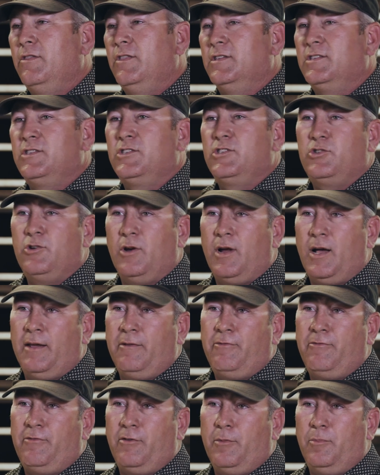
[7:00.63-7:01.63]
the
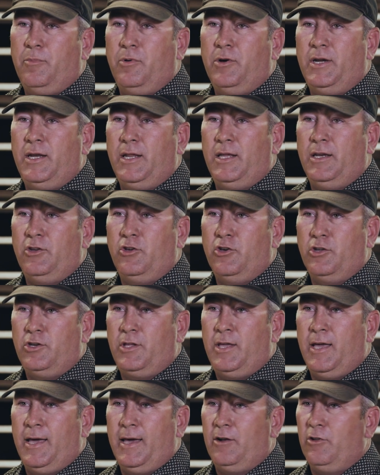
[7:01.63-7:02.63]
strive for breeding
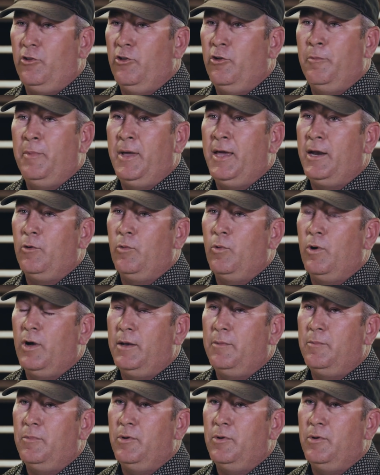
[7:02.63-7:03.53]
good cattle, no matter what